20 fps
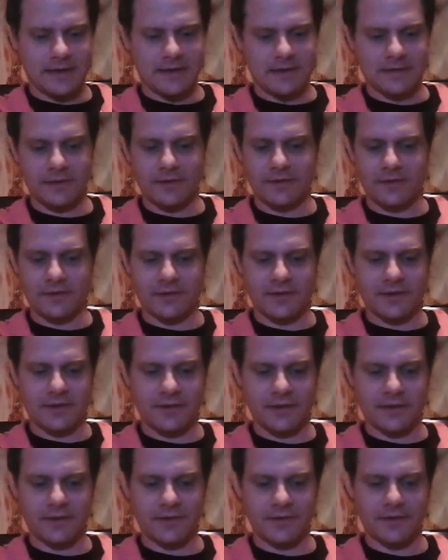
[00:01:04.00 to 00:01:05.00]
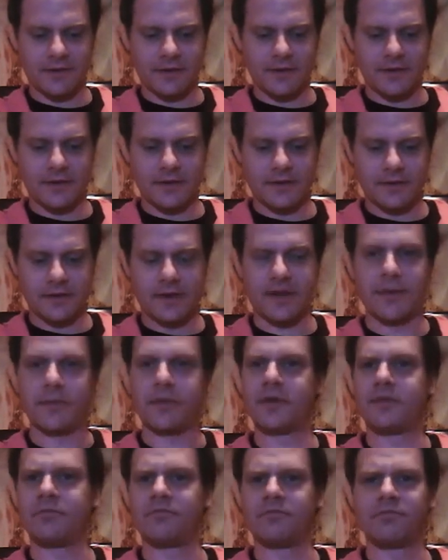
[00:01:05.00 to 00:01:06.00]
let's just get this started. Keep
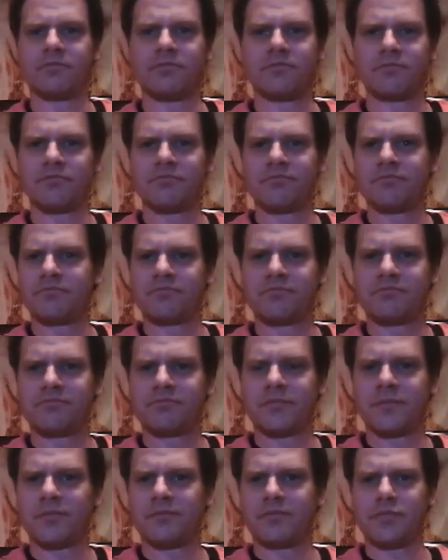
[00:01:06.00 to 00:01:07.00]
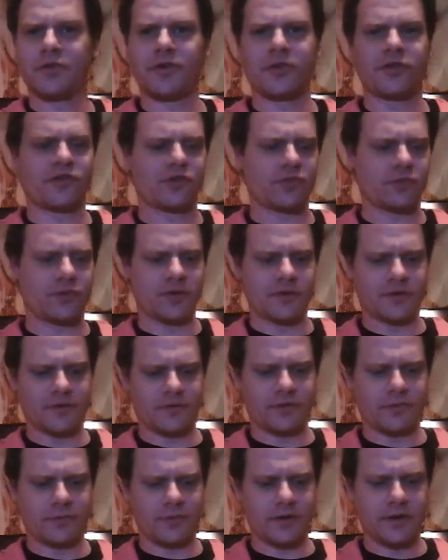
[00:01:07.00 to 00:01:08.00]
it pretty short and
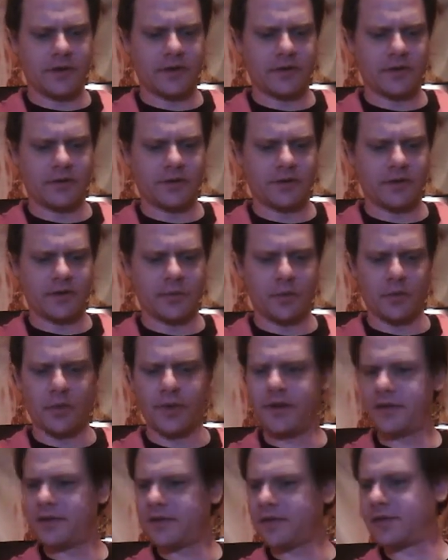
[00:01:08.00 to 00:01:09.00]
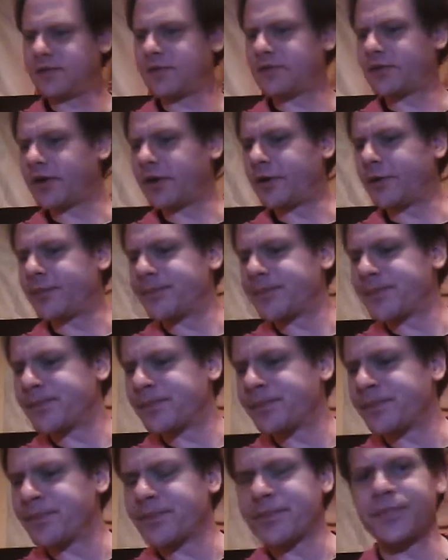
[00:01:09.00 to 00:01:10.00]
sweet here and to the point. So
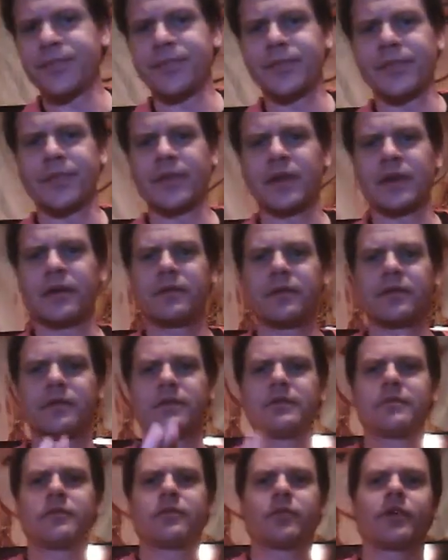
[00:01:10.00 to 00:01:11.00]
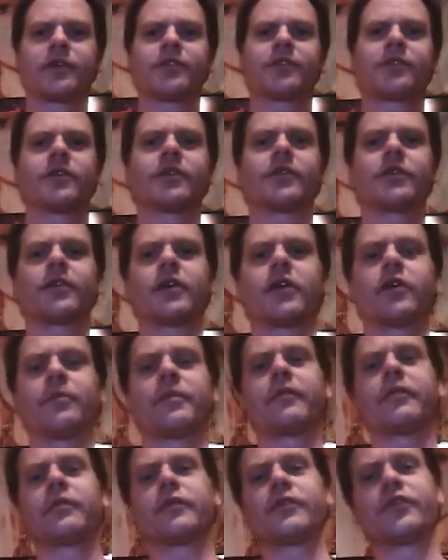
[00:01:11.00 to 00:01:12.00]
before I start though, I hope
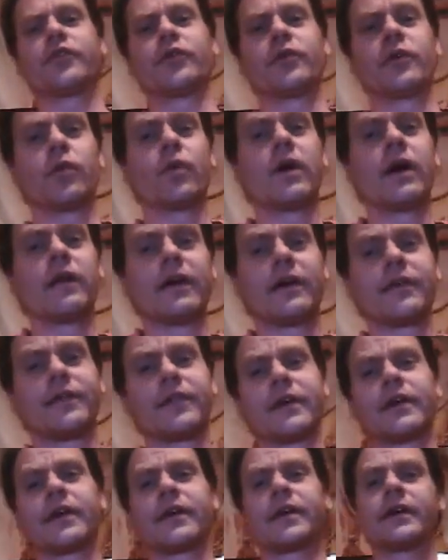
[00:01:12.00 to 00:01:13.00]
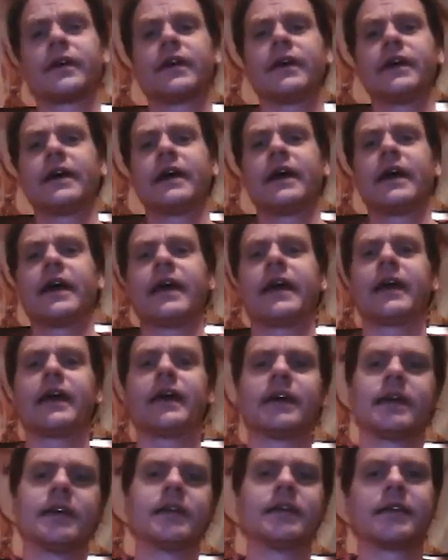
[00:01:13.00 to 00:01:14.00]
everyone's doing well out there
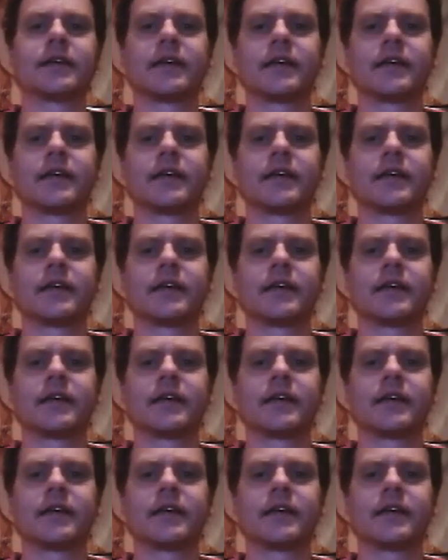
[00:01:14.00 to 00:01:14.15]
and